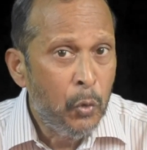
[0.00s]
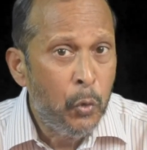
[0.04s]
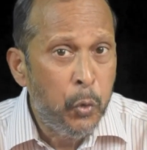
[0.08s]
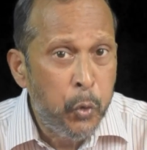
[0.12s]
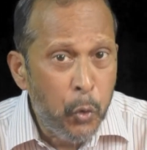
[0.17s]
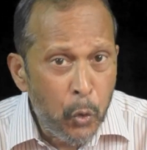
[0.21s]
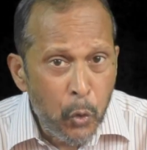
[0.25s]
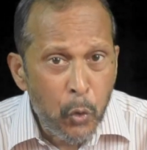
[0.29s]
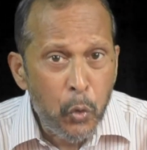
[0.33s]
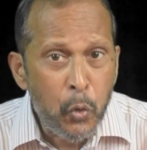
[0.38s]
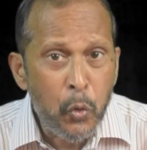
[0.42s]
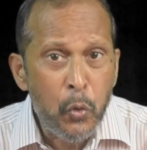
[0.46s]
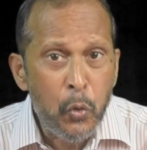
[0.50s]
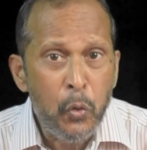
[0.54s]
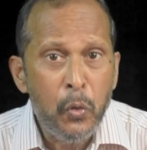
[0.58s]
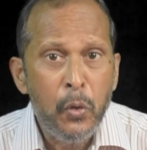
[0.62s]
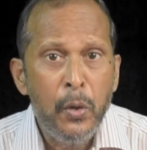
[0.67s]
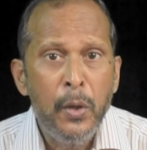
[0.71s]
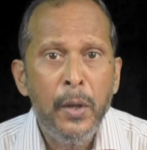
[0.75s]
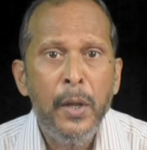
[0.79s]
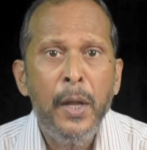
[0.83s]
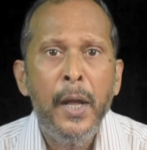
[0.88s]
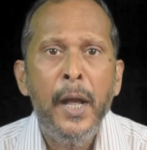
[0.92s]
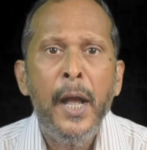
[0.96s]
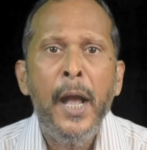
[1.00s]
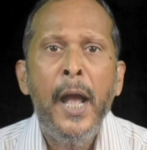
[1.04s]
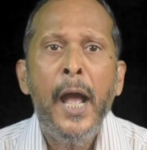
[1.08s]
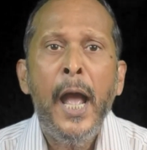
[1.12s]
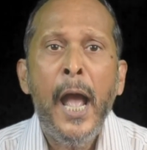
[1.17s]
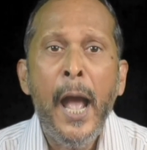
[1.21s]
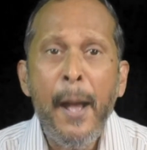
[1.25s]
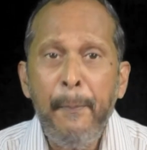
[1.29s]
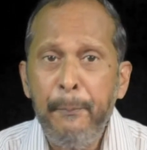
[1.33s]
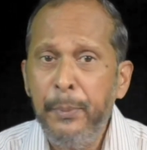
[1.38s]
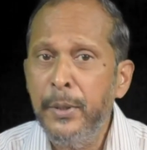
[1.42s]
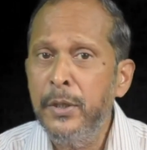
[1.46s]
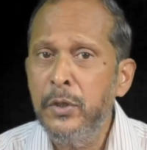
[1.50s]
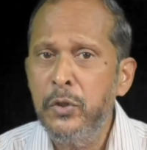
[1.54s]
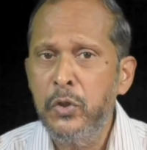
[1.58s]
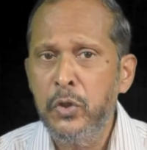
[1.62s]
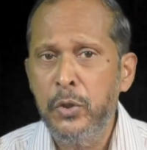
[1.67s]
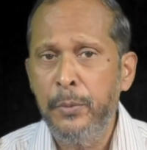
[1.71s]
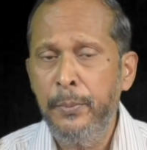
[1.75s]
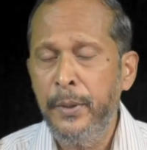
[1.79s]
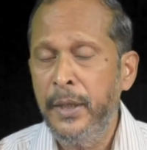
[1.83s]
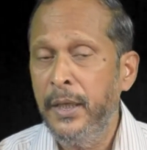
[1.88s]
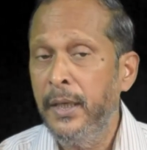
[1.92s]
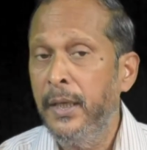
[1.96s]
who happened
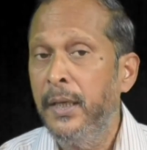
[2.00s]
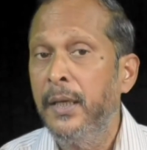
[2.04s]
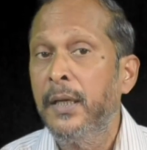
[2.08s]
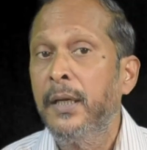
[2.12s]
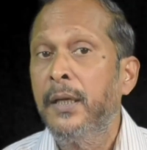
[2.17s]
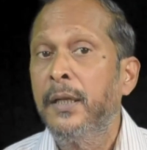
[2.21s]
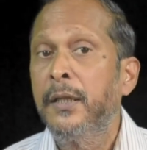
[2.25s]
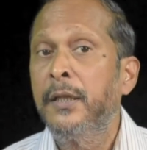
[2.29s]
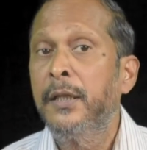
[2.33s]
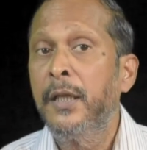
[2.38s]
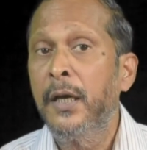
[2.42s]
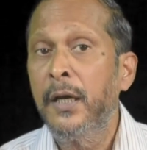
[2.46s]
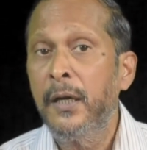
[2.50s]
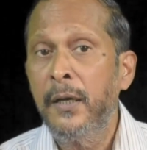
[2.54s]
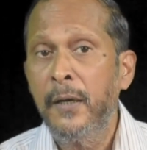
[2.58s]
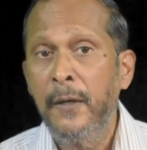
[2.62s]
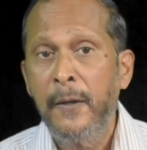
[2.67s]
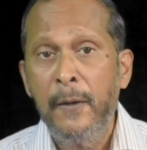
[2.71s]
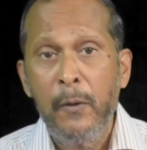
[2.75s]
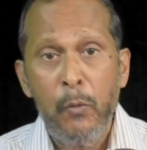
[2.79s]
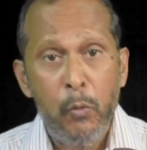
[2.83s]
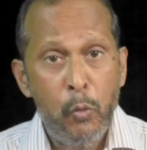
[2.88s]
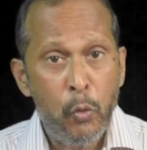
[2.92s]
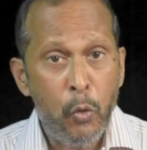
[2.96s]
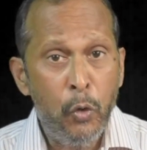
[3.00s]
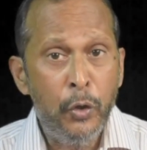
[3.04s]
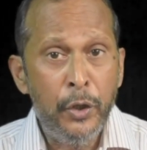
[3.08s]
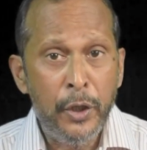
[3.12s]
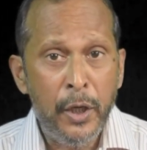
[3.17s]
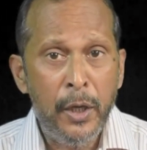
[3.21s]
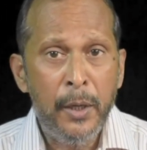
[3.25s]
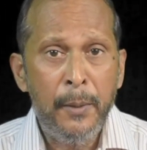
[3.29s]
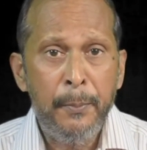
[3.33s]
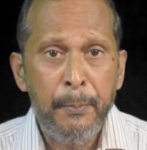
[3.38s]
to be the owner,